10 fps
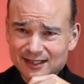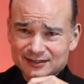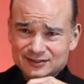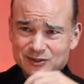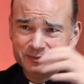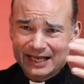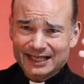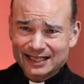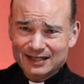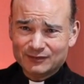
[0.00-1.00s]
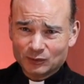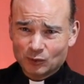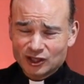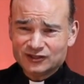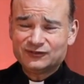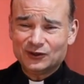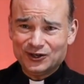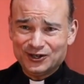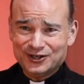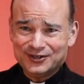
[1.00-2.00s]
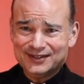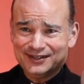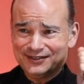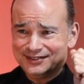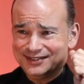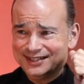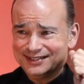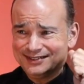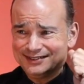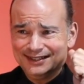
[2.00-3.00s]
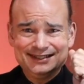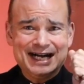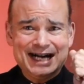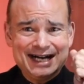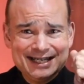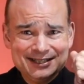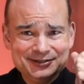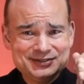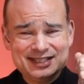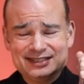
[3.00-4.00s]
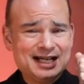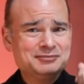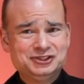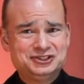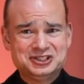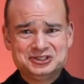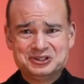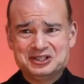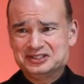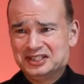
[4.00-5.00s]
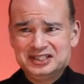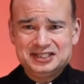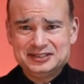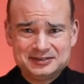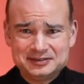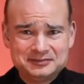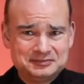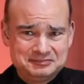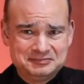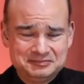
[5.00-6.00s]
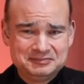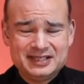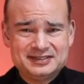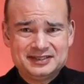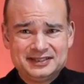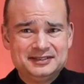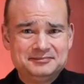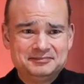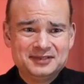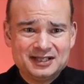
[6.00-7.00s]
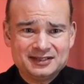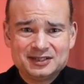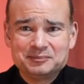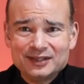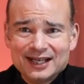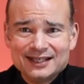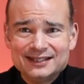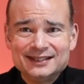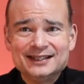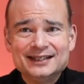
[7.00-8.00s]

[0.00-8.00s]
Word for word: to make it even worse for her, there is this guy who says, I'm just a tourist, and he's uh, basically not complying.